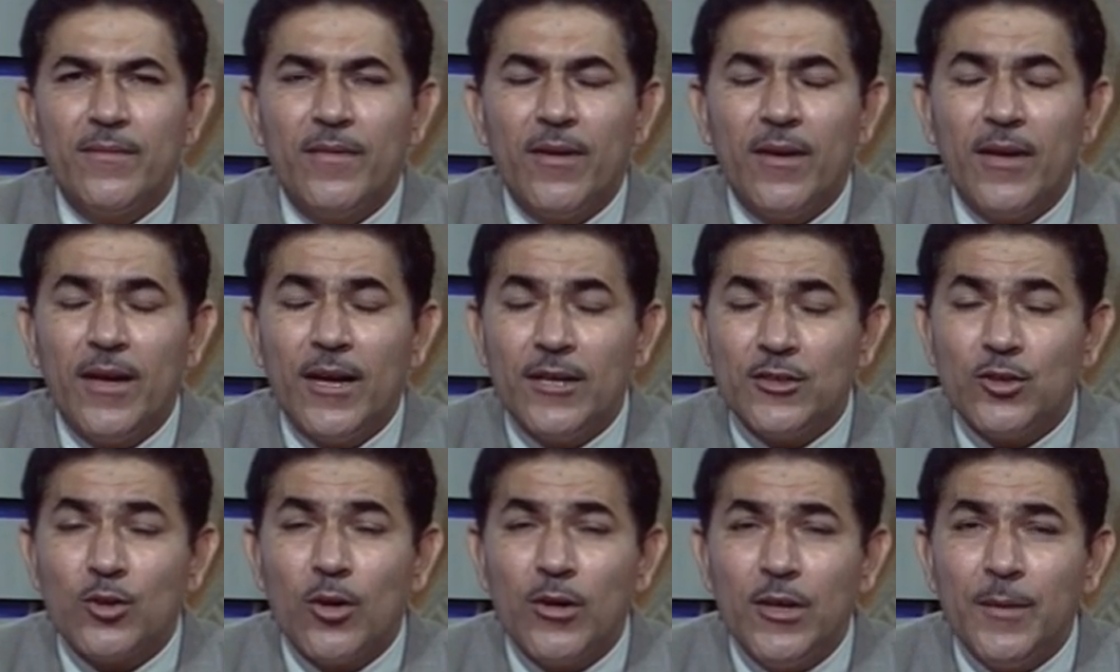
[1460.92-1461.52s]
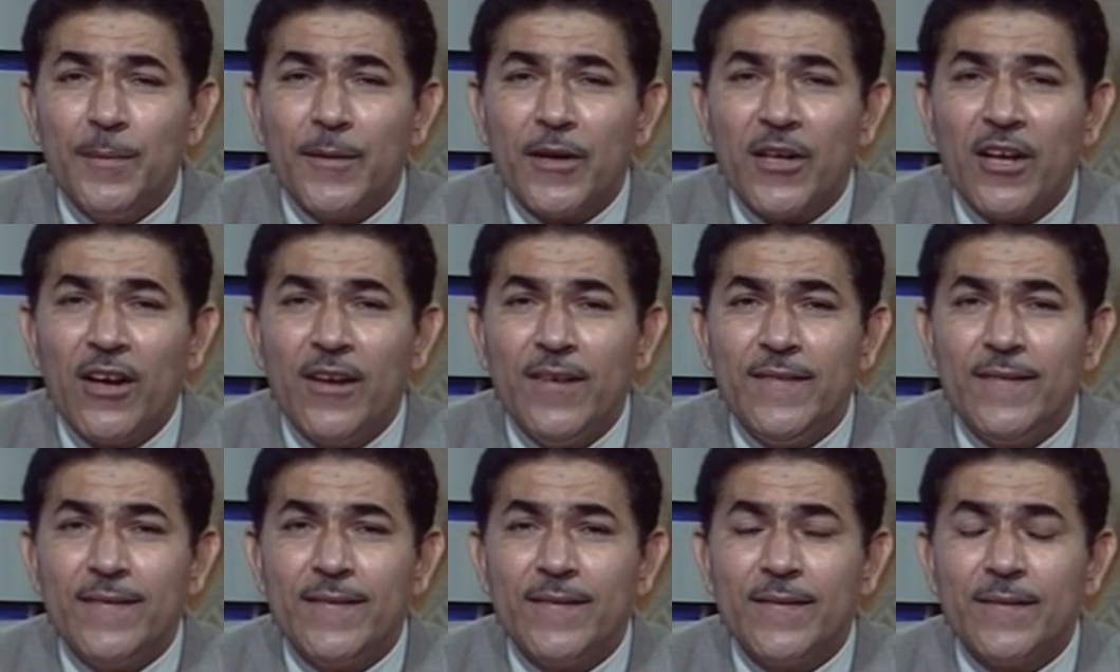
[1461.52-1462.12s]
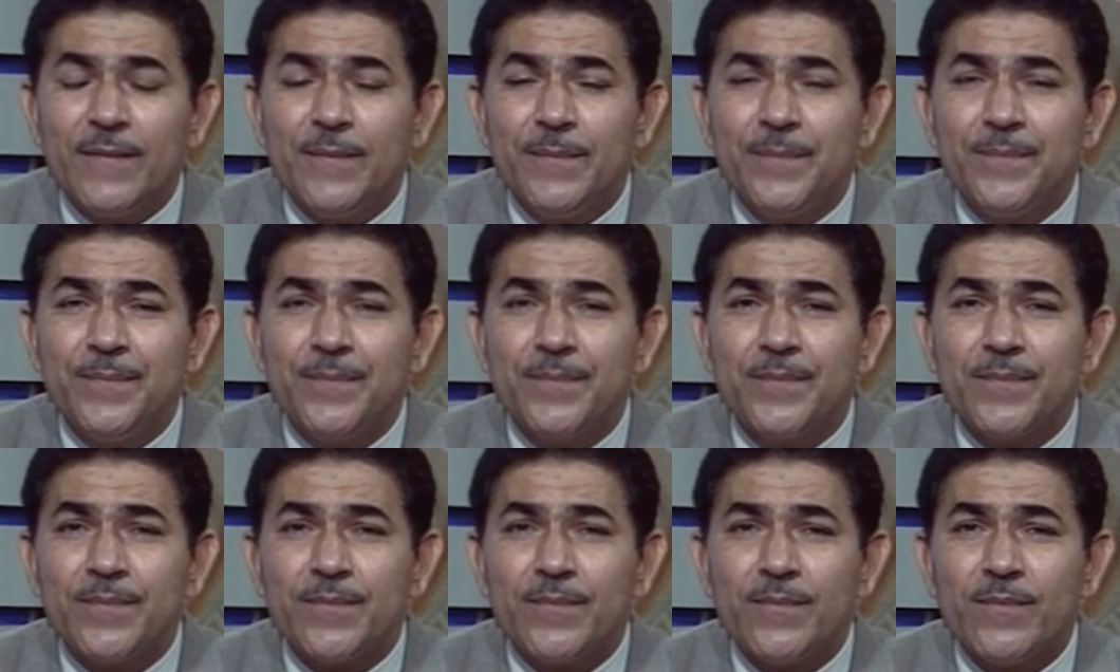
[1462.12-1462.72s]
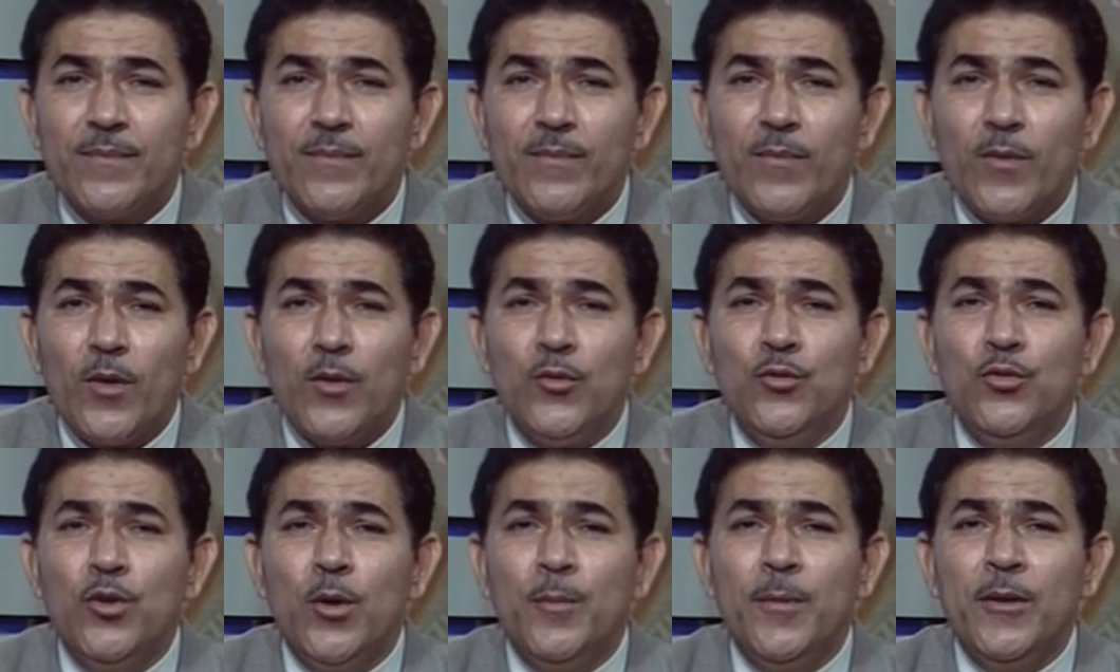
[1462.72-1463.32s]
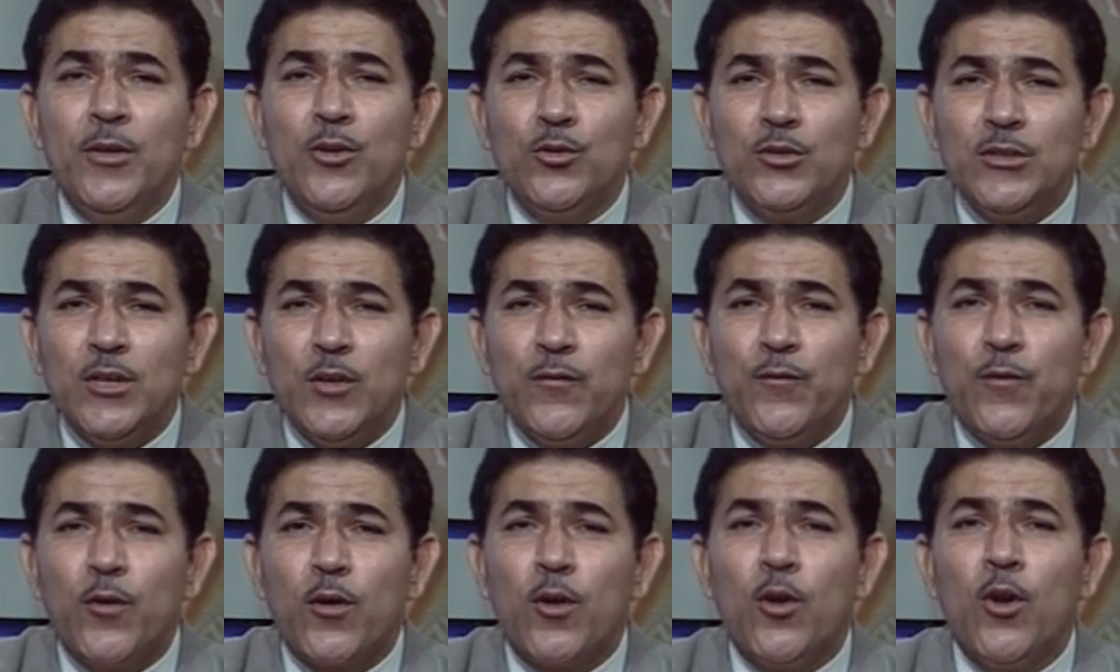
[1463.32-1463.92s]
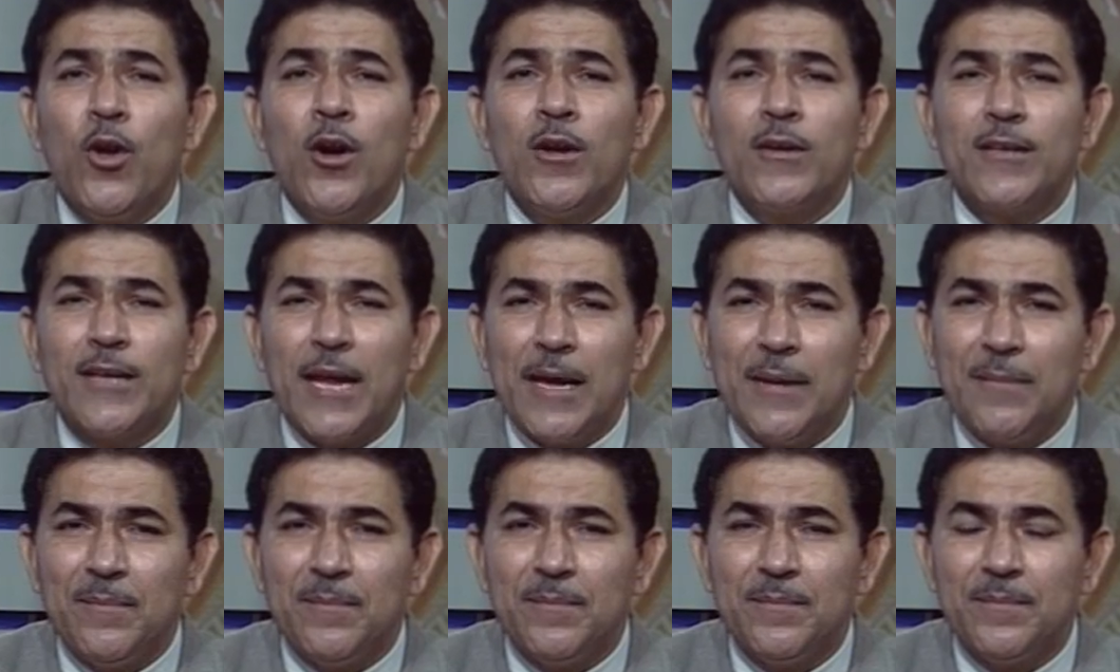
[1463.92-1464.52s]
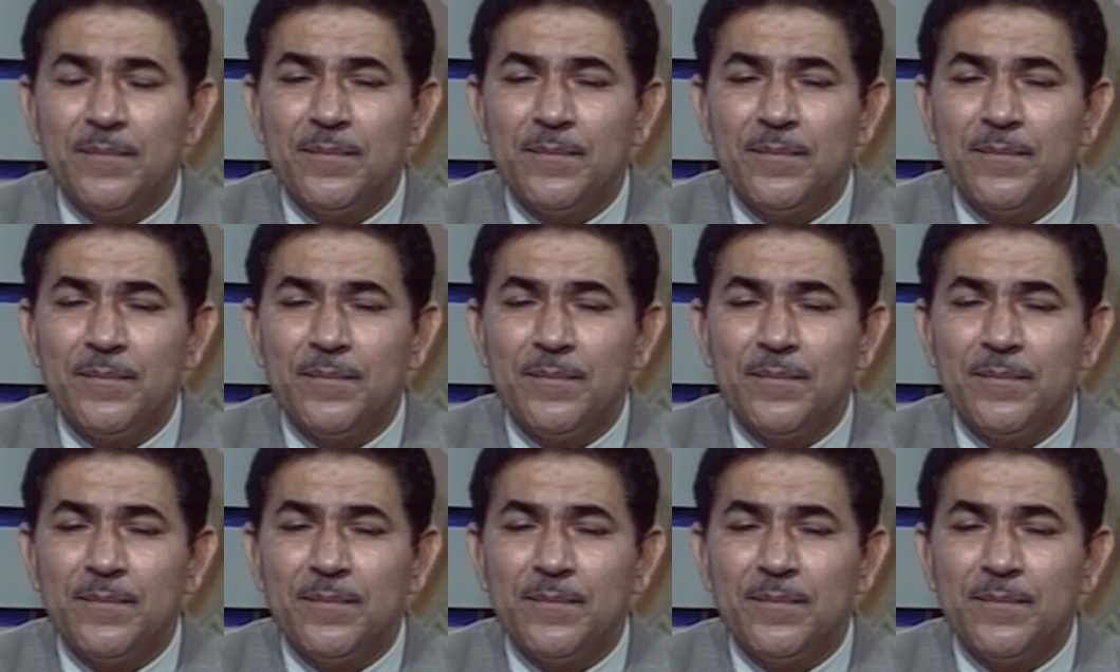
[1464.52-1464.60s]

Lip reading: It's only because you have been using for a long time.